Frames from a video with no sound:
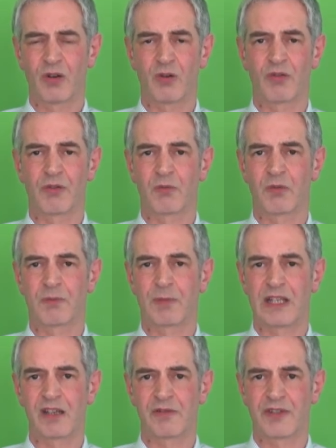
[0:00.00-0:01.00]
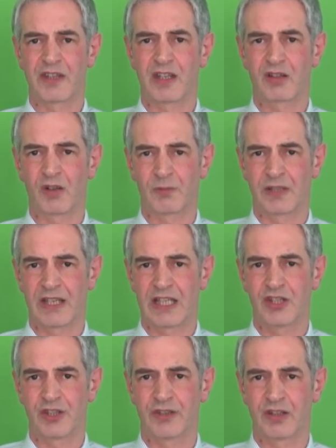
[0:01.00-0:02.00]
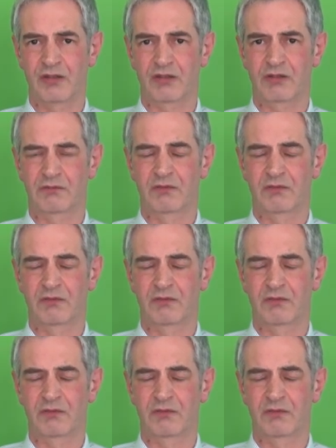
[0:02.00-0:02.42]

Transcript: or that will be using the accommodation